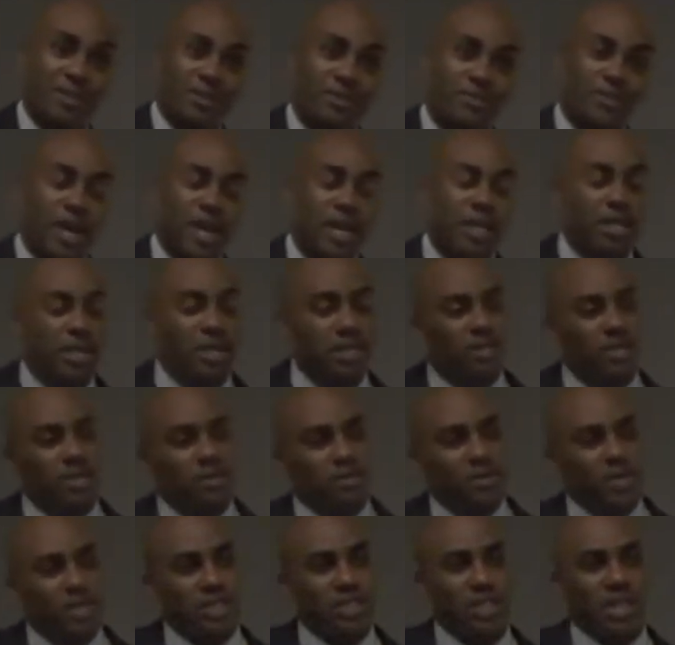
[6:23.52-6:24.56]
Right?
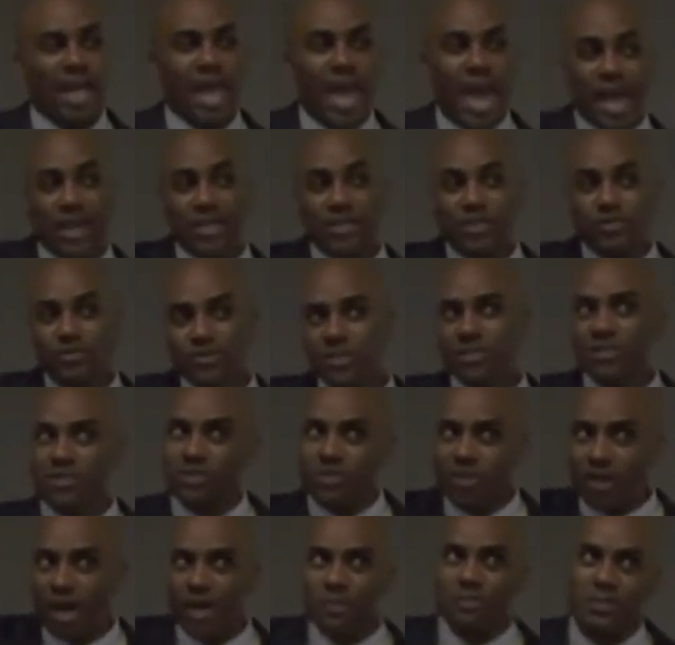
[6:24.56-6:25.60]
Is it action
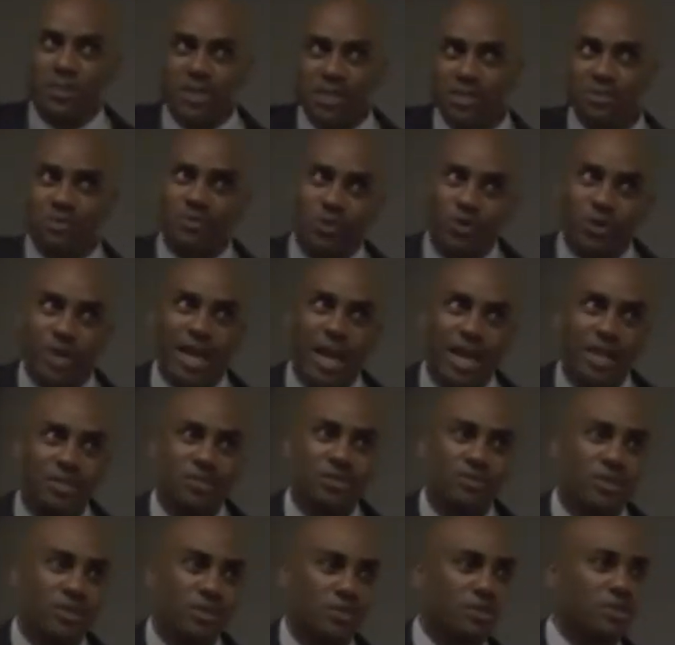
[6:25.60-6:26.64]
research on participatory
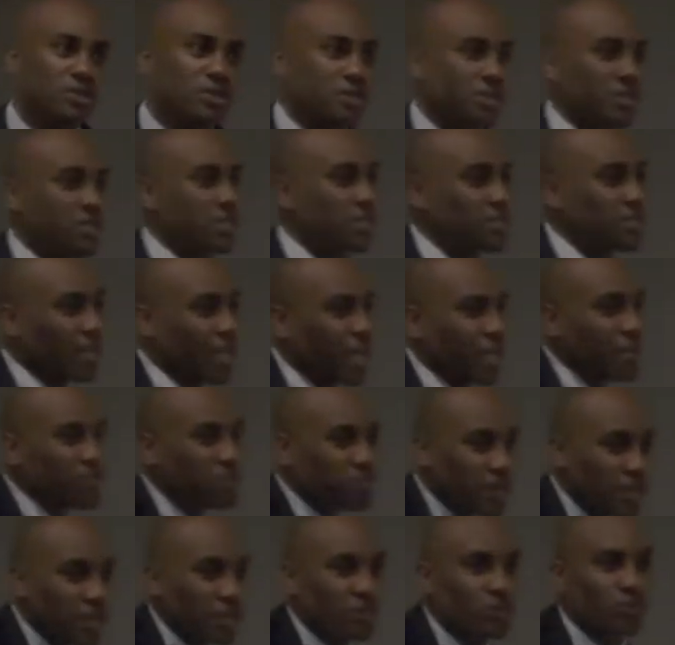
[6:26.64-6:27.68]
action research? Is it
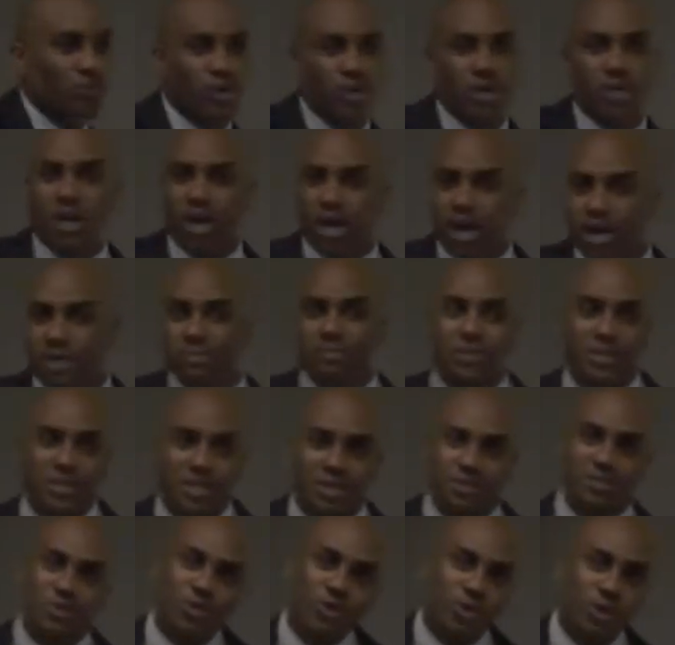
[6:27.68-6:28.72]
design-based work on
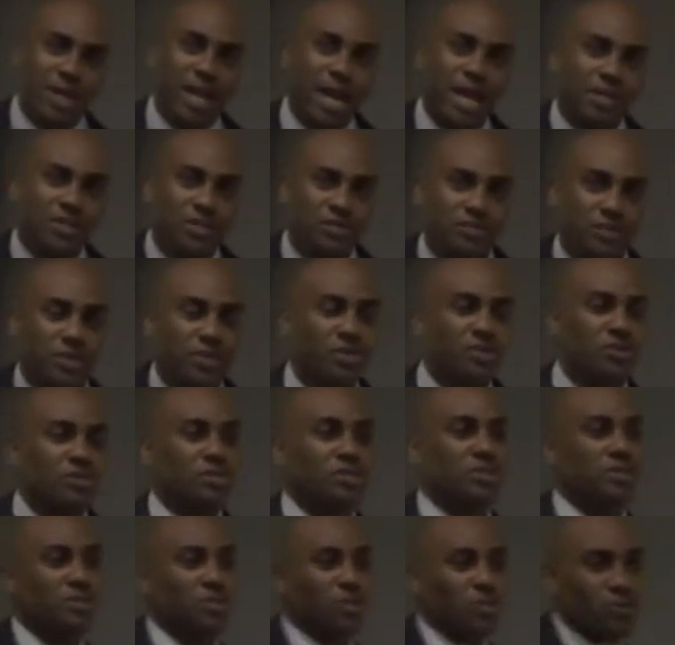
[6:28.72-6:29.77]
participatory action research?
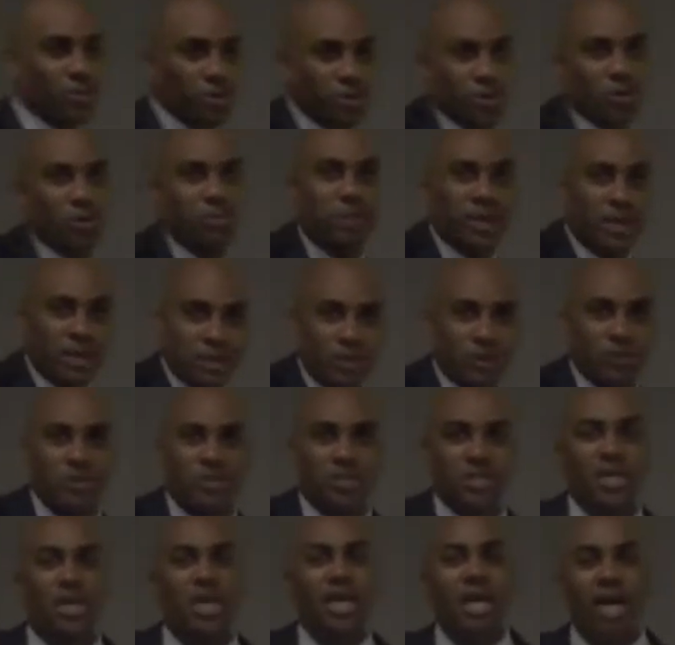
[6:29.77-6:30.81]
Is it the critical
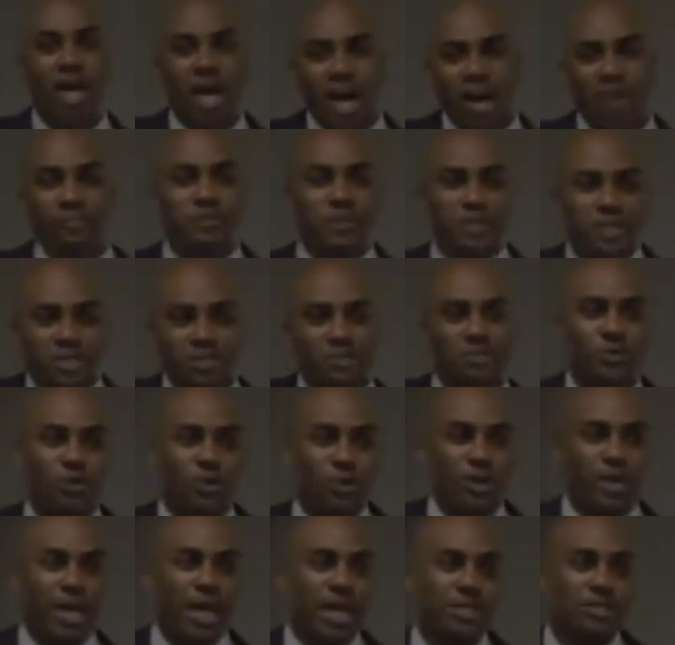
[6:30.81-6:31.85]
pedagogy of
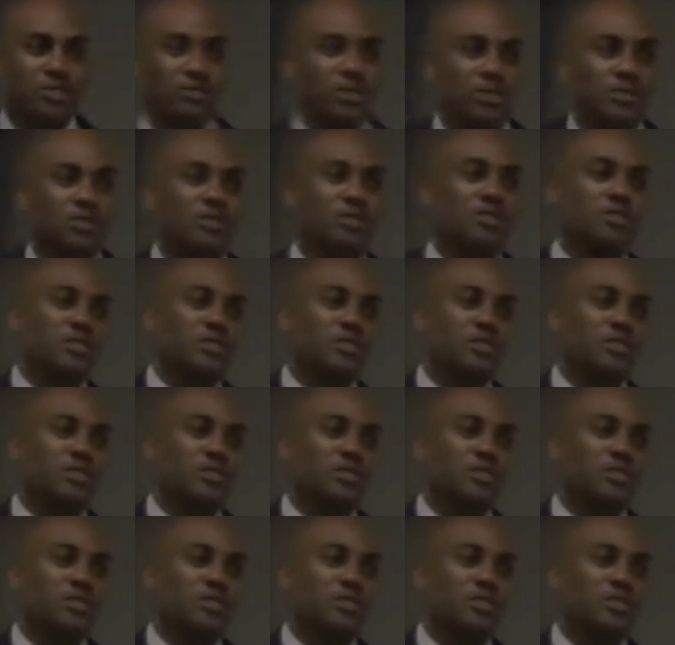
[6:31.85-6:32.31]
participatory action research?